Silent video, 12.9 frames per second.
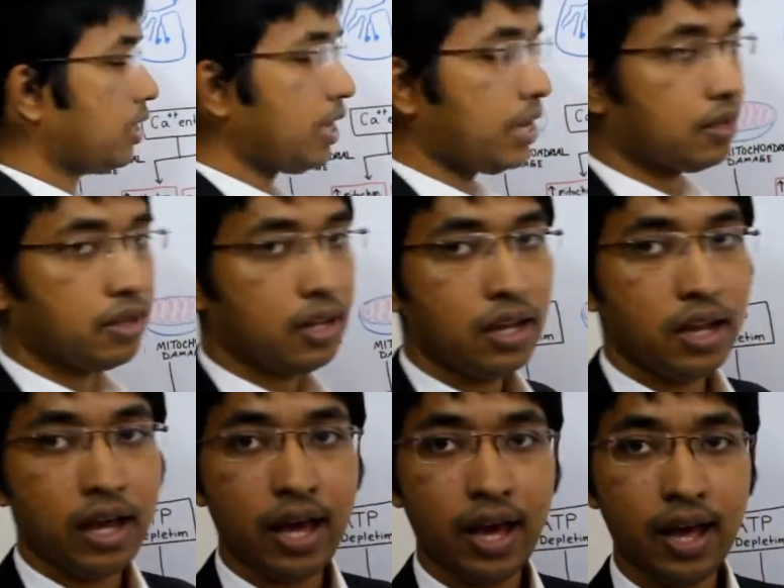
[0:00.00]
Okay,
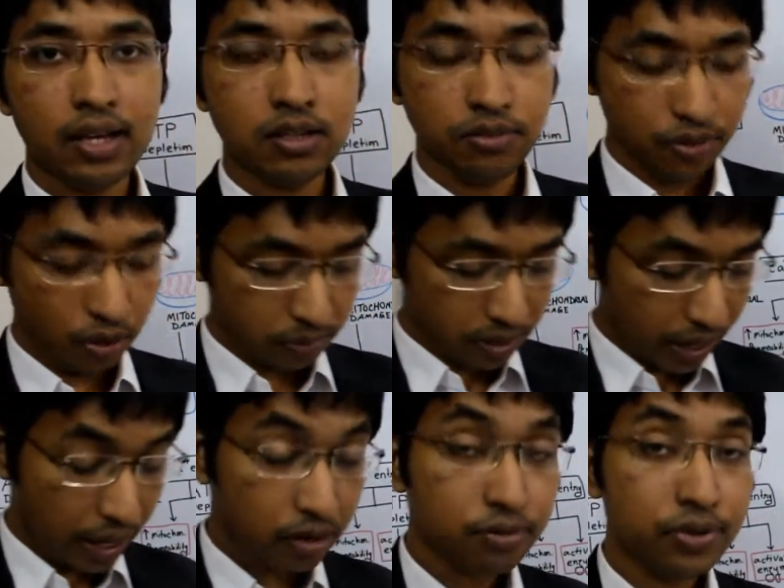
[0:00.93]
and from
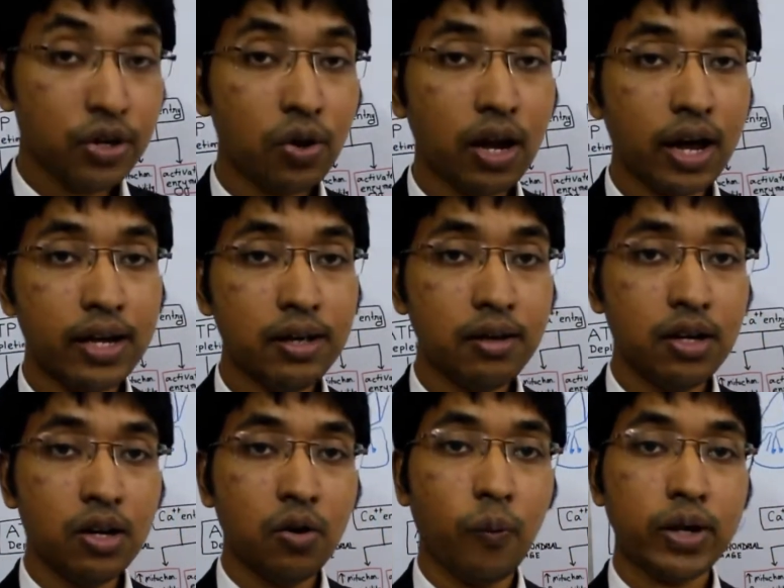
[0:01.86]
the alveoli,
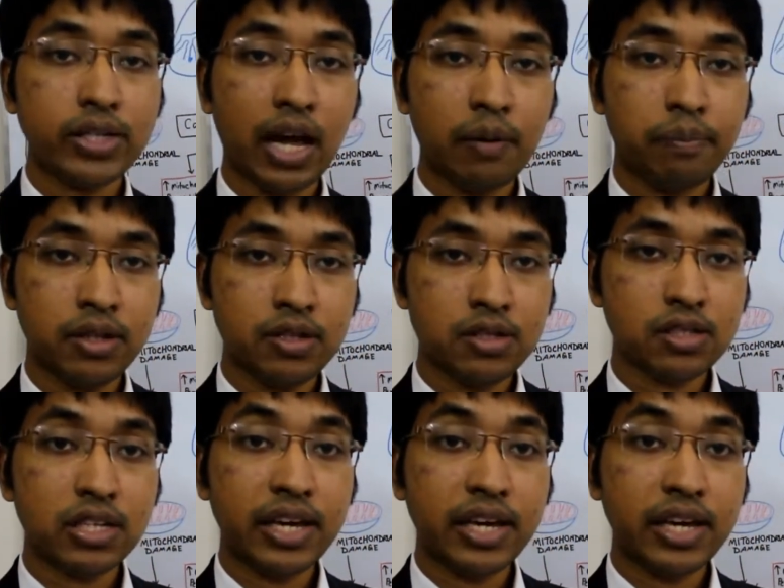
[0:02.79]
what happens?